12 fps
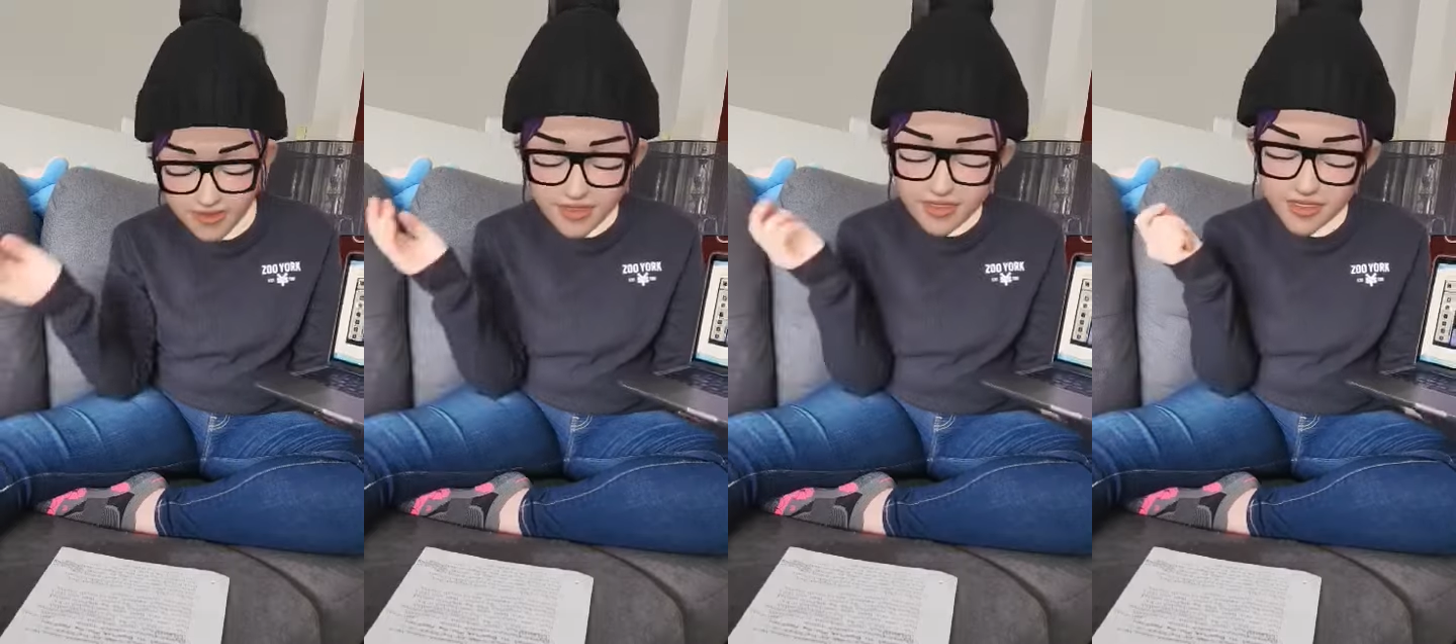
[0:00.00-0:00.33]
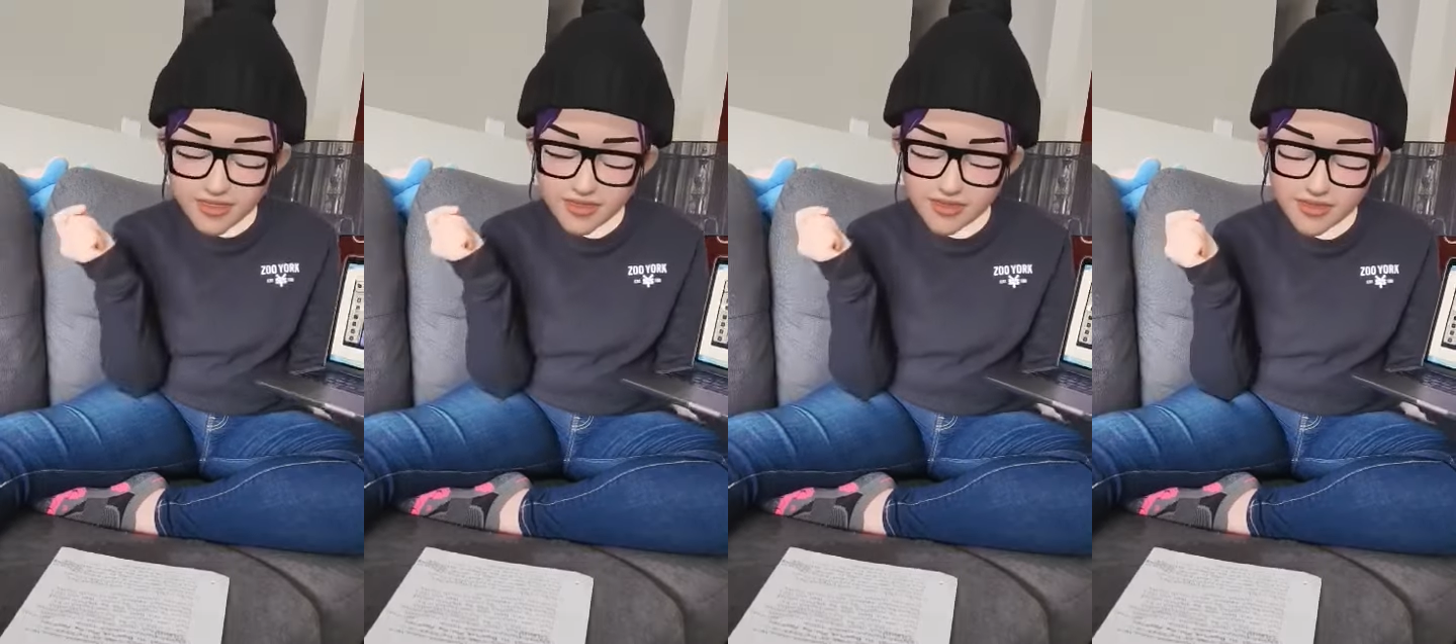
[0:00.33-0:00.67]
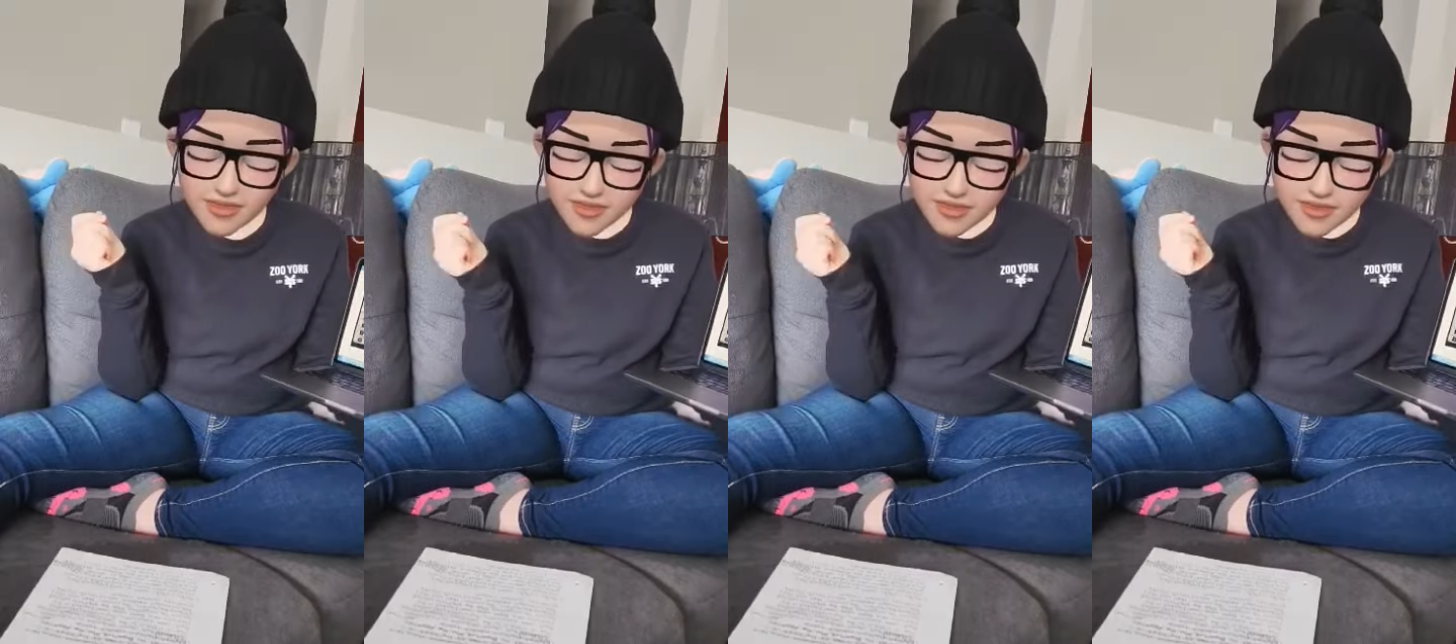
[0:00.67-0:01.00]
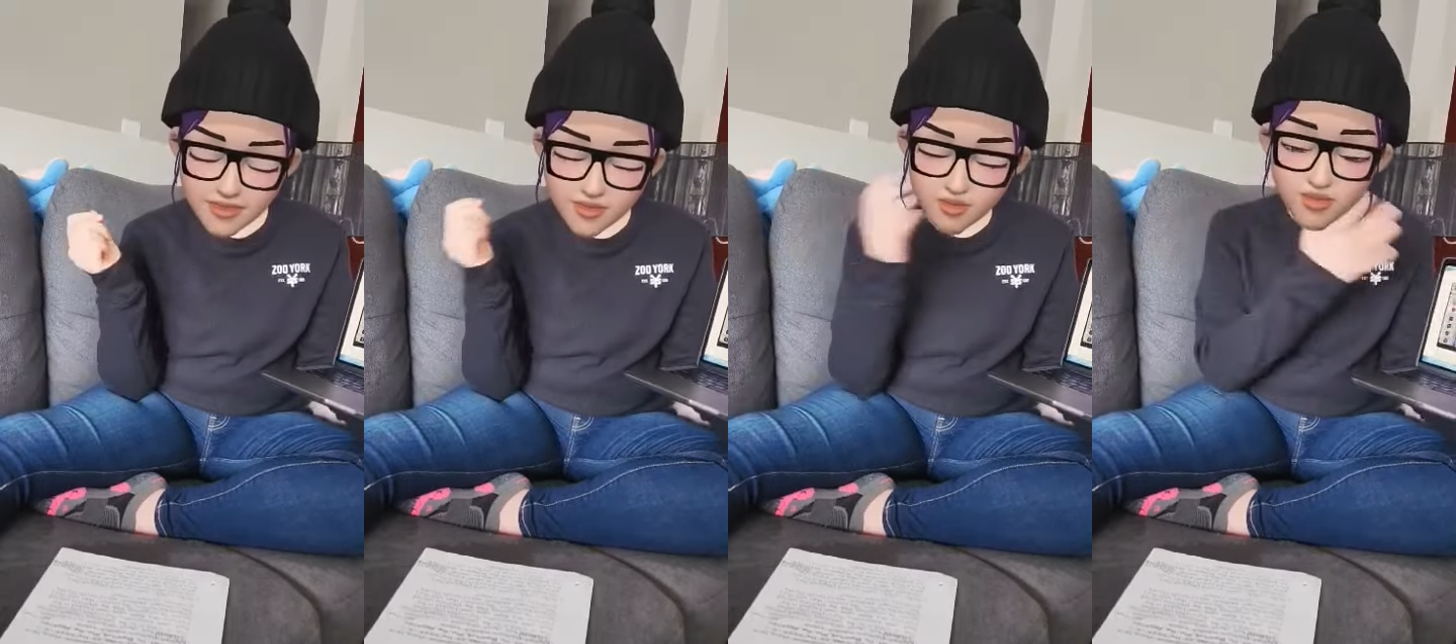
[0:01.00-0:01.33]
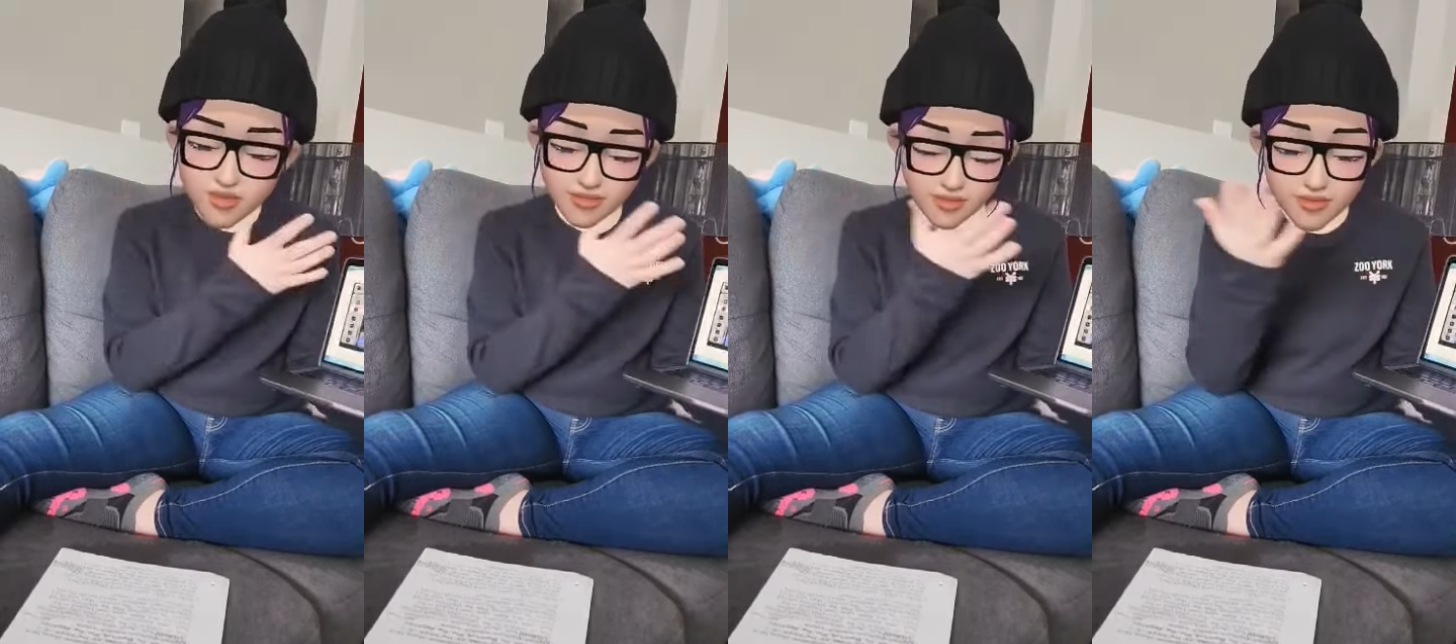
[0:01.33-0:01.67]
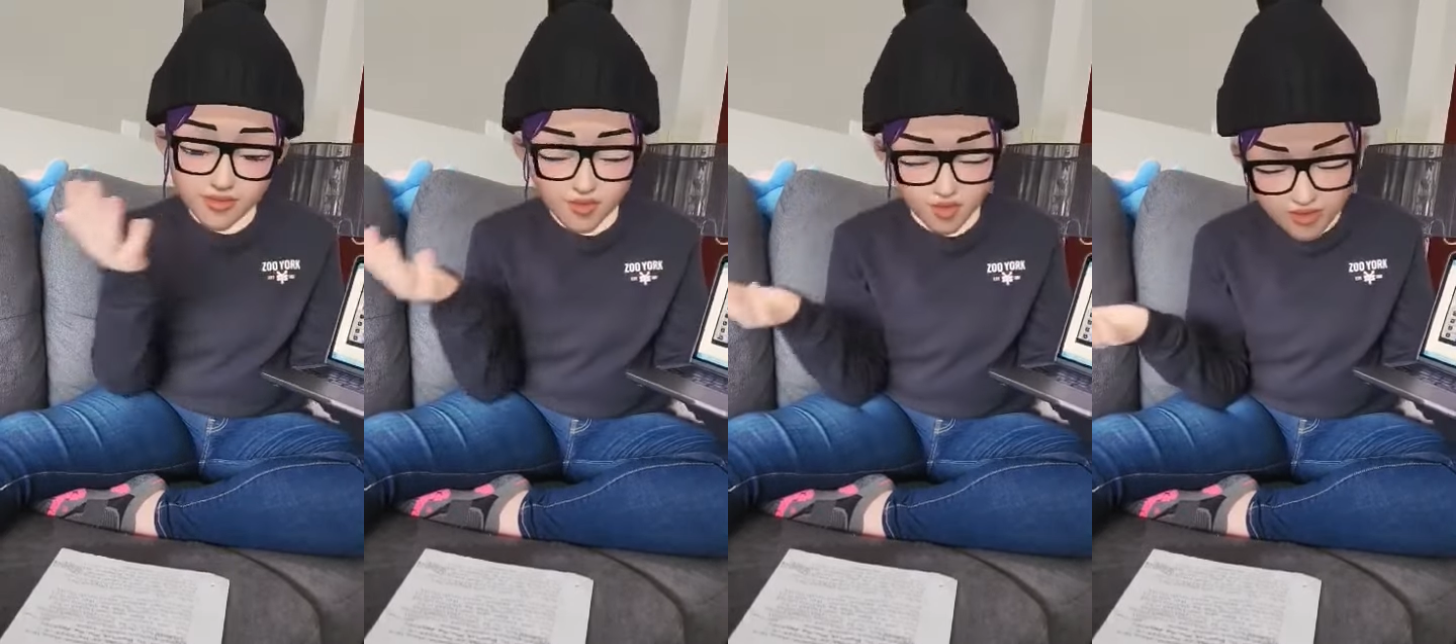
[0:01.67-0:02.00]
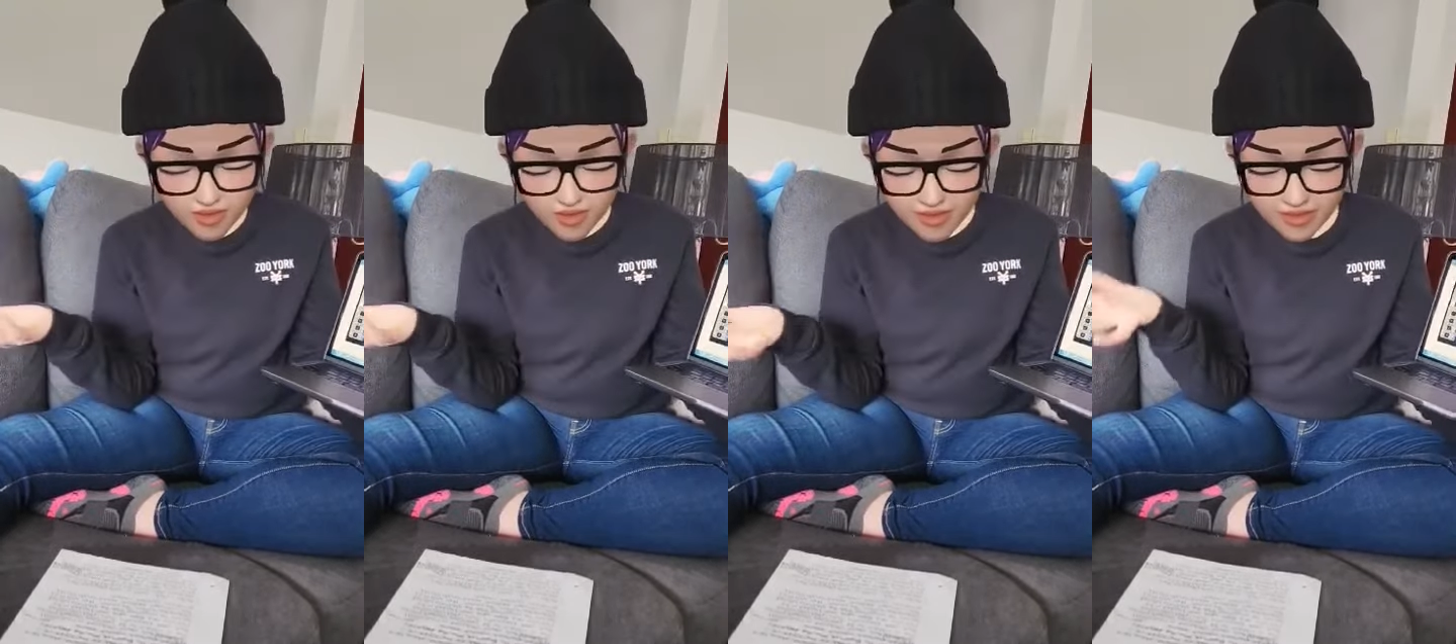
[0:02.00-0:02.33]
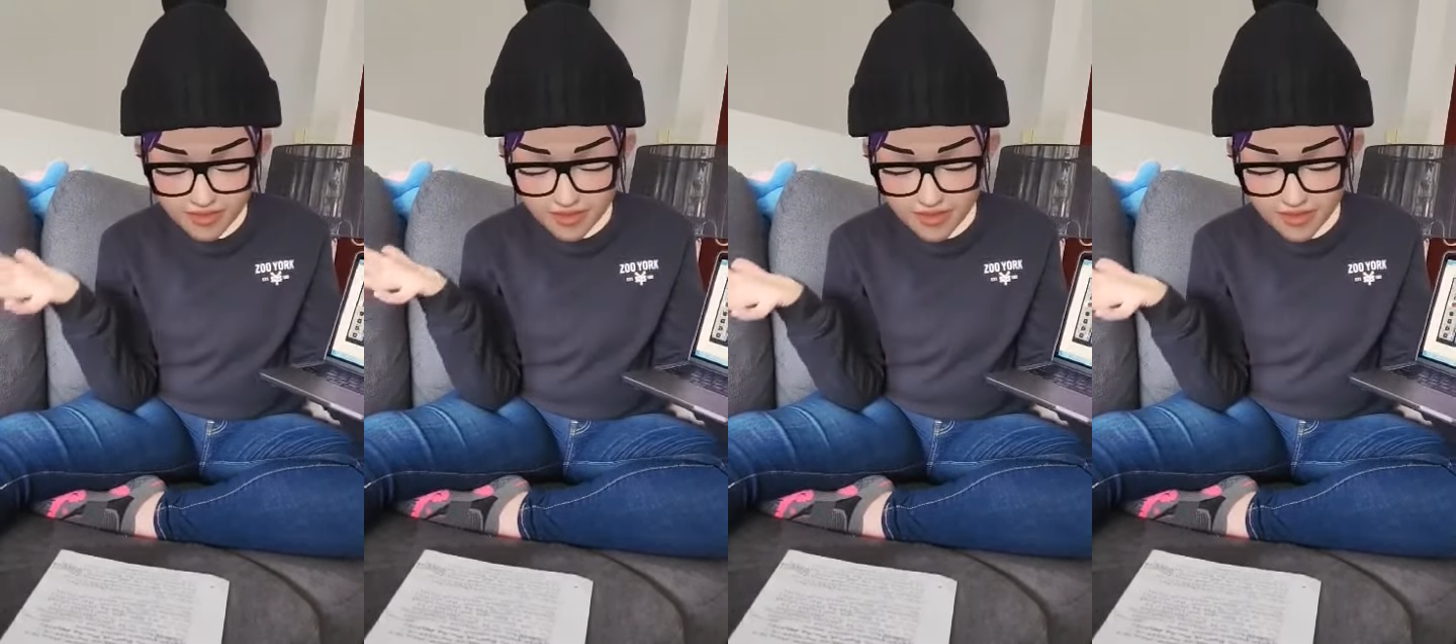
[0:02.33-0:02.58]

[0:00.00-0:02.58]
that the Rutherford-Bohr model